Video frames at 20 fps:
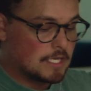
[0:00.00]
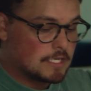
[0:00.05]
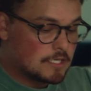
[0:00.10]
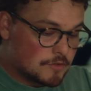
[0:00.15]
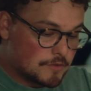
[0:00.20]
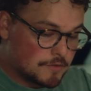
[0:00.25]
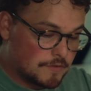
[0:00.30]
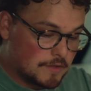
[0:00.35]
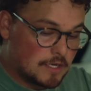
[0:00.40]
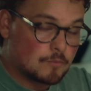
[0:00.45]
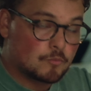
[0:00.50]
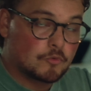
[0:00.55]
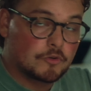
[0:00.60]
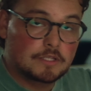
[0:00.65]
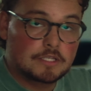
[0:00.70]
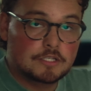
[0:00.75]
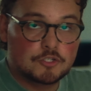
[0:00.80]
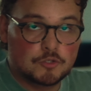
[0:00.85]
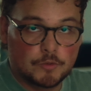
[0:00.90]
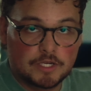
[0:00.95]
Another thing I'm
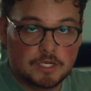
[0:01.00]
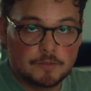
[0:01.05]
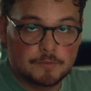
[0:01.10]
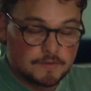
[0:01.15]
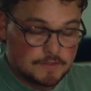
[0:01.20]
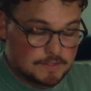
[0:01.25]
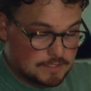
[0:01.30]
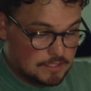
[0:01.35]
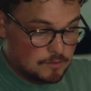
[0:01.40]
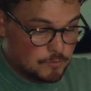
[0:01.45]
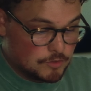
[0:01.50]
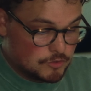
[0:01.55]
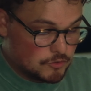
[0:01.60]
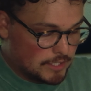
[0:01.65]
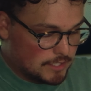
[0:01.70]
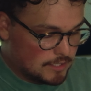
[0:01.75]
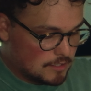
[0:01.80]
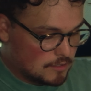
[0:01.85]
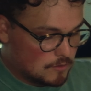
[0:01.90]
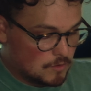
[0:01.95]
really enjoying about this image
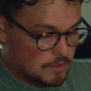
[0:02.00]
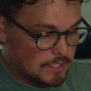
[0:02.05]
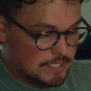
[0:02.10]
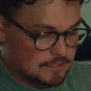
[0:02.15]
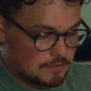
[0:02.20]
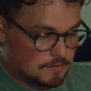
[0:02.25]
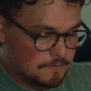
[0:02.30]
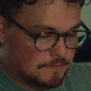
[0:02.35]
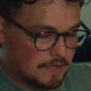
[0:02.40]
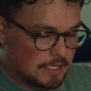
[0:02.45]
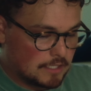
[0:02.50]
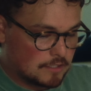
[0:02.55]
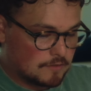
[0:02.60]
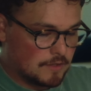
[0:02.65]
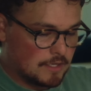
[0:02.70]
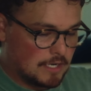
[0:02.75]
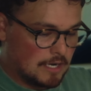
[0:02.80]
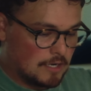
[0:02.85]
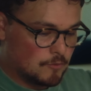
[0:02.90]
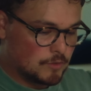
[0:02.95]
right now is the fact
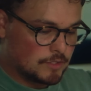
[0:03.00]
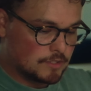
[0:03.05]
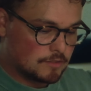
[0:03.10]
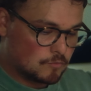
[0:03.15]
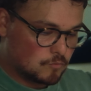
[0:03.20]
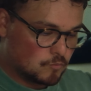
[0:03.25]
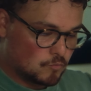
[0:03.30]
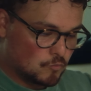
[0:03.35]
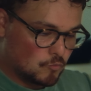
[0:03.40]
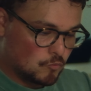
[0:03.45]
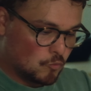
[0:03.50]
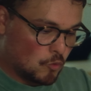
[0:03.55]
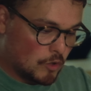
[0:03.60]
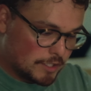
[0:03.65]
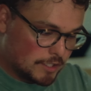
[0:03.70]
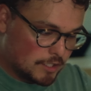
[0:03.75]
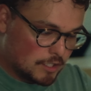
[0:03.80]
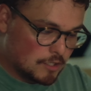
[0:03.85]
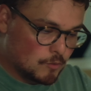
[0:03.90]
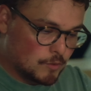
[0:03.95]
that I was
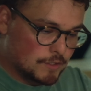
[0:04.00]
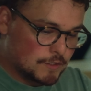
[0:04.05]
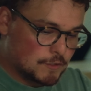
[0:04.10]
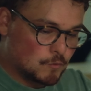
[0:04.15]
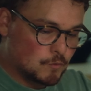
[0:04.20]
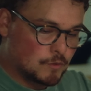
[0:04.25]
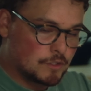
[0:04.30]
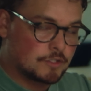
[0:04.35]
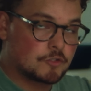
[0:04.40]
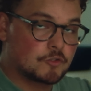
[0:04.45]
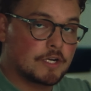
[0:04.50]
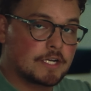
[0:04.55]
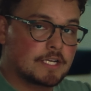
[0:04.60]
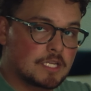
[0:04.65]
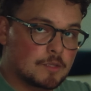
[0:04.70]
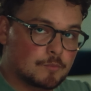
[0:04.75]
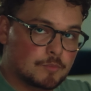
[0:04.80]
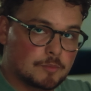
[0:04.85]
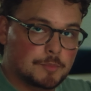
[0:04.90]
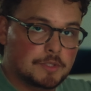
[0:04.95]
wanting to go into it to try to
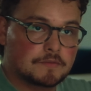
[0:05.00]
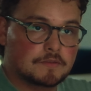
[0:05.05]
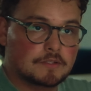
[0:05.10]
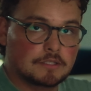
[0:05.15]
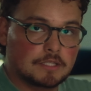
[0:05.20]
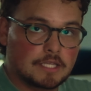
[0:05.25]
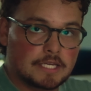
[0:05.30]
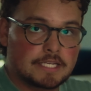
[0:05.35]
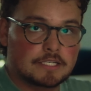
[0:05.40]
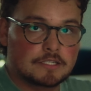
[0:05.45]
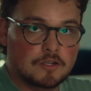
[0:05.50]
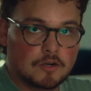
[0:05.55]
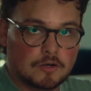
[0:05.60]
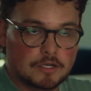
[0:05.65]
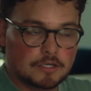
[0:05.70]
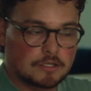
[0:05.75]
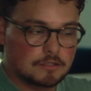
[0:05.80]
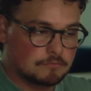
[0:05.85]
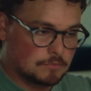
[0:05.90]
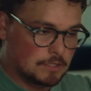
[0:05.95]
implement the light,
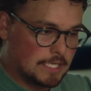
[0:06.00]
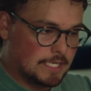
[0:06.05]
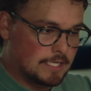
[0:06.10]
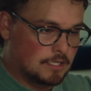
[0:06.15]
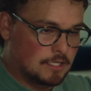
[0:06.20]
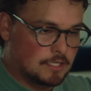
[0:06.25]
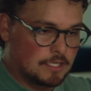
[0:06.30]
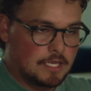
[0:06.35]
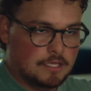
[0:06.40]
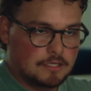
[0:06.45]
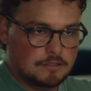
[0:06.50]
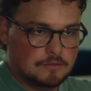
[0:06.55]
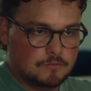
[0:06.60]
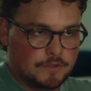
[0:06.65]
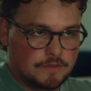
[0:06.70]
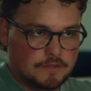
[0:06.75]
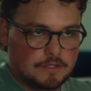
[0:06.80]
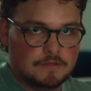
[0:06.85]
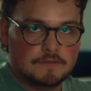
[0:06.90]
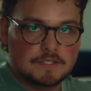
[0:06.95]
dark light again
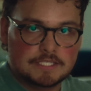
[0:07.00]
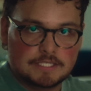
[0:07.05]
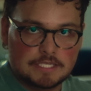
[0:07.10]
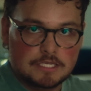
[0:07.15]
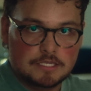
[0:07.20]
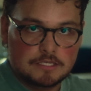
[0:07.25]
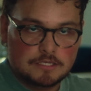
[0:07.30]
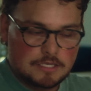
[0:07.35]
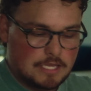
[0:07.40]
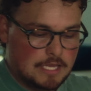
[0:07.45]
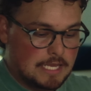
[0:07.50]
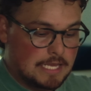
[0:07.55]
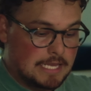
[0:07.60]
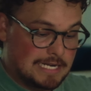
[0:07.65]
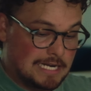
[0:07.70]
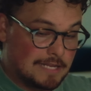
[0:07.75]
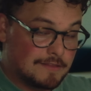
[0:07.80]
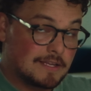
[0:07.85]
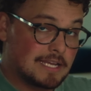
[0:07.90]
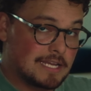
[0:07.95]
within the scene.
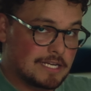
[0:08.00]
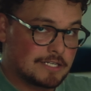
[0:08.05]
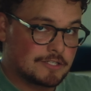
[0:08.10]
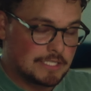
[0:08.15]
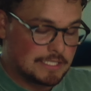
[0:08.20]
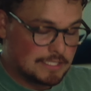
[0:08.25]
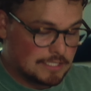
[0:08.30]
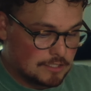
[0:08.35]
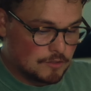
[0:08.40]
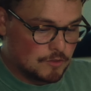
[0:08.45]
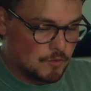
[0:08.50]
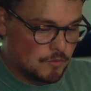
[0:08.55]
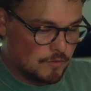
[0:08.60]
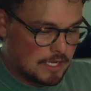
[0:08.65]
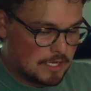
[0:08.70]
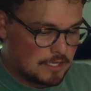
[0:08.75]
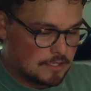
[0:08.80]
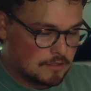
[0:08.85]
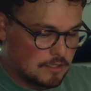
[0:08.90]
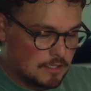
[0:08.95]
And I think I actually did do
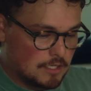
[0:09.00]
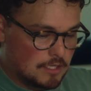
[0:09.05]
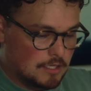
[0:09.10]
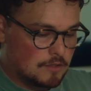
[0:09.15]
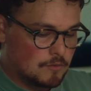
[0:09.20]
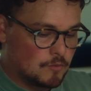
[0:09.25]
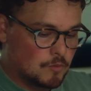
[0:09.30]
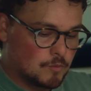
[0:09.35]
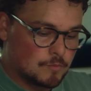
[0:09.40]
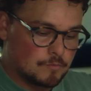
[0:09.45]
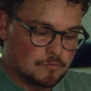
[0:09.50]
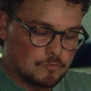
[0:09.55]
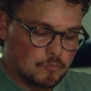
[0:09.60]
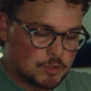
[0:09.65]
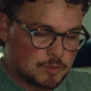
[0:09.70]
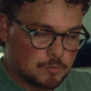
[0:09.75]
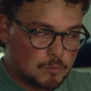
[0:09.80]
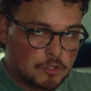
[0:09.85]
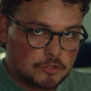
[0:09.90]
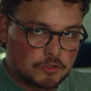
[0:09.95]
that.
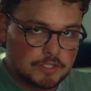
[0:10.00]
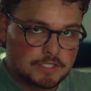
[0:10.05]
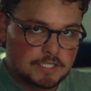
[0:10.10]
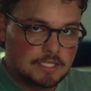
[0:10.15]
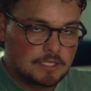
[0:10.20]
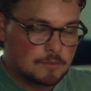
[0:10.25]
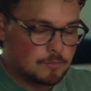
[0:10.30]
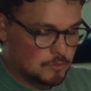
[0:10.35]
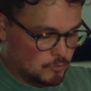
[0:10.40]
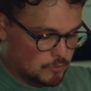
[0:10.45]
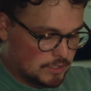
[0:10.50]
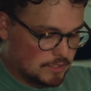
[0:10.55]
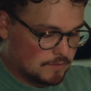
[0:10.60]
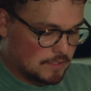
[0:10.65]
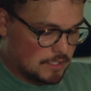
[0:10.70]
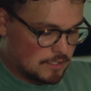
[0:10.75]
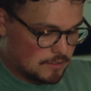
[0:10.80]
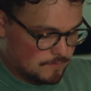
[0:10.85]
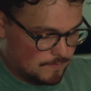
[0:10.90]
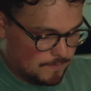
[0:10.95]
Small critique, but we'll get
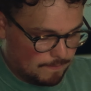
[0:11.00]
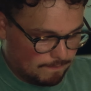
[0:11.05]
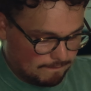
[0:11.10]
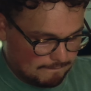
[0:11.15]
there.